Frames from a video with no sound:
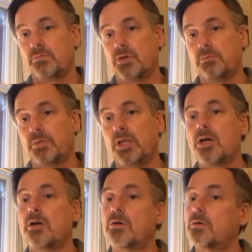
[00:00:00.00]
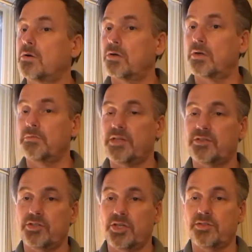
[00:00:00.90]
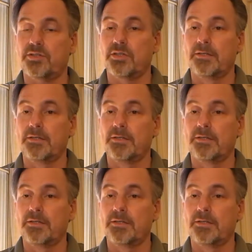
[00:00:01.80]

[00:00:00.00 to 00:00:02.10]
put them below or message us.